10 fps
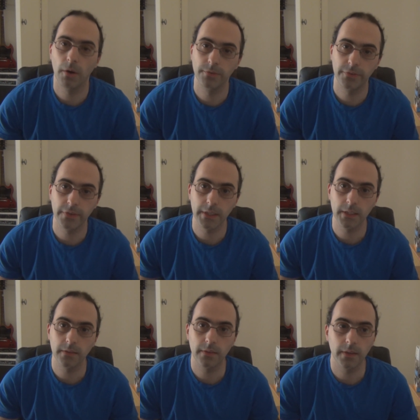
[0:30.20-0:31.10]

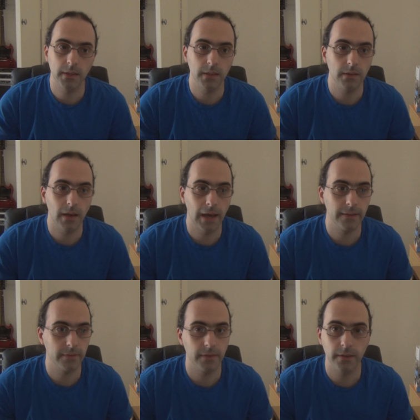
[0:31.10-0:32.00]
obviously the
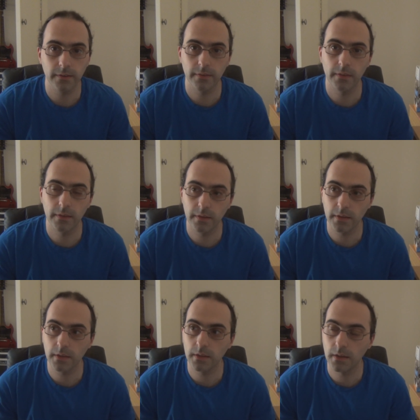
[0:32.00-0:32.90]
ACs and
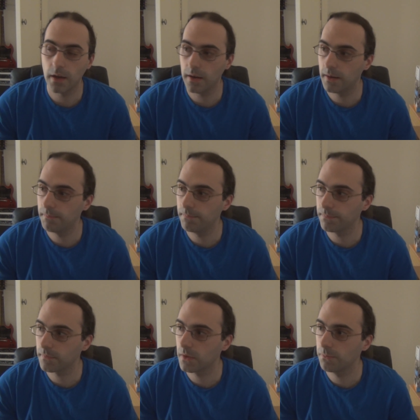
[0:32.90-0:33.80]
the
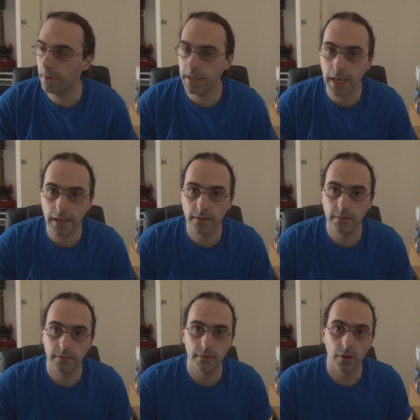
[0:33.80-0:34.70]
um,
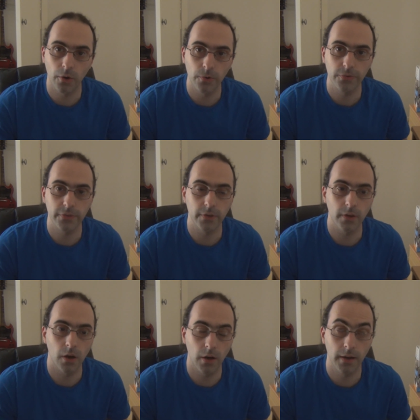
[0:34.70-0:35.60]
PNs and OC,
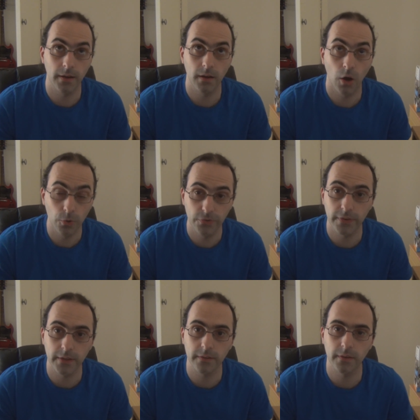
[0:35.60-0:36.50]
uh,
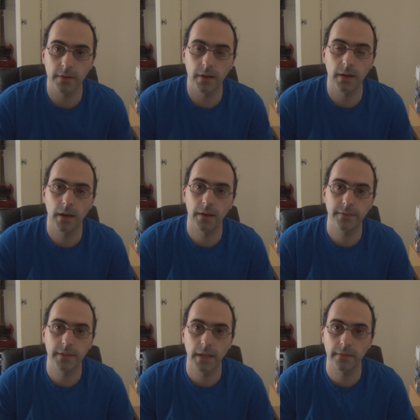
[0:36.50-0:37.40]
OCs are, are,
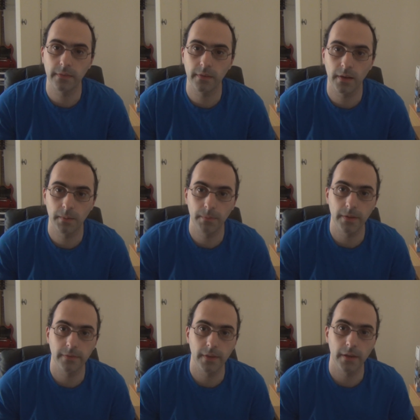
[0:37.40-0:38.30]
hard to get um,
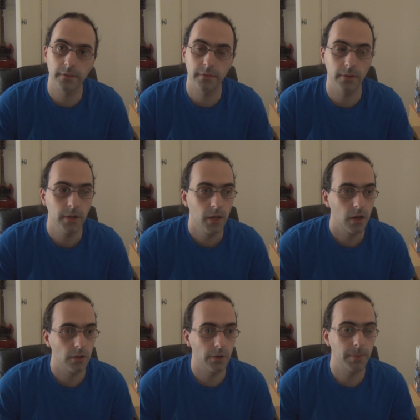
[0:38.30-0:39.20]
these days, so
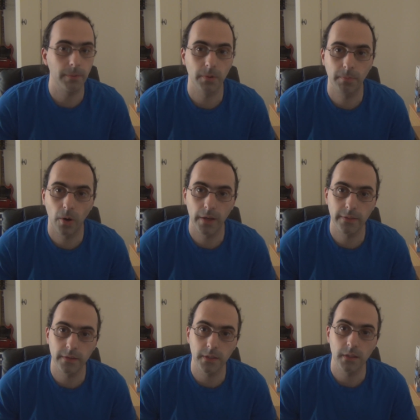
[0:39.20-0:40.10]
a lot of people are
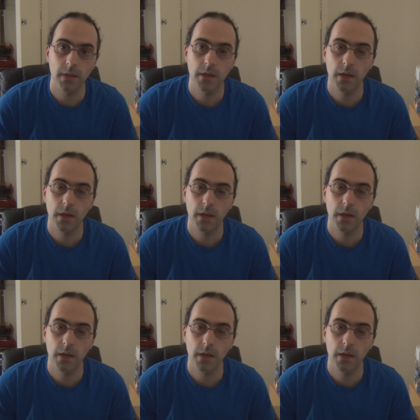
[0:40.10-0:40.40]
buying the